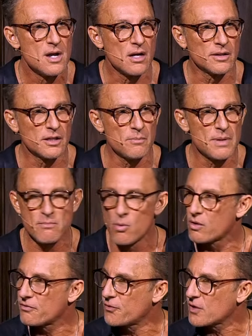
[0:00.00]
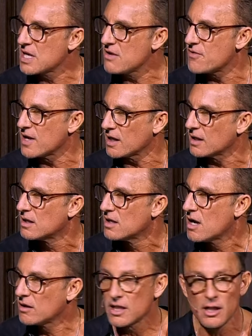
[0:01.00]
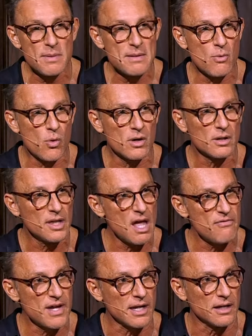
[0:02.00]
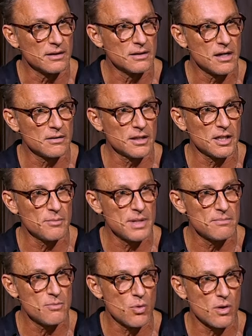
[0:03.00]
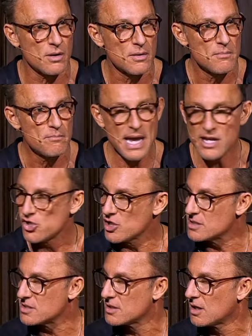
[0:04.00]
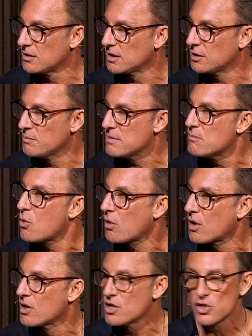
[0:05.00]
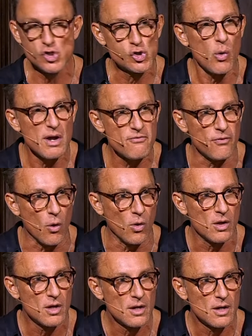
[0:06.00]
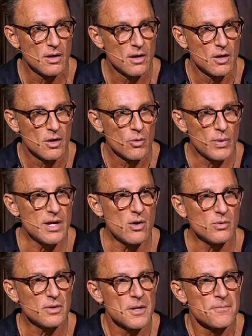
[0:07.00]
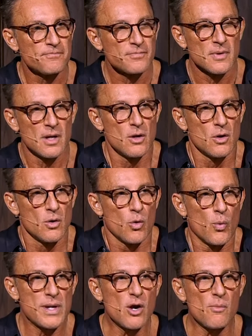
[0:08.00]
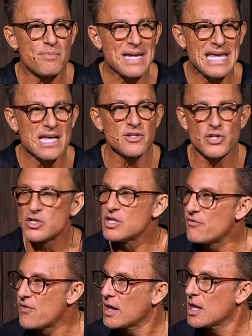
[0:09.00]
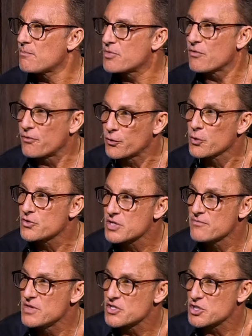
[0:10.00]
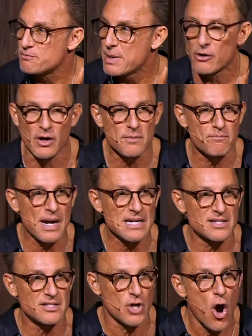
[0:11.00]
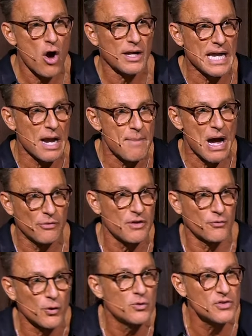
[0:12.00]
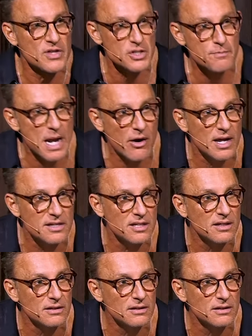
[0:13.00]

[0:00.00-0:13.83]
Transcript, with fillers: a little bit more forgiving, a little bit more loving, a little bit more patient, a little bit more joyful. We don't we don't begin to develop the fruits of the Spirit by talking about the fruits of the Spirit.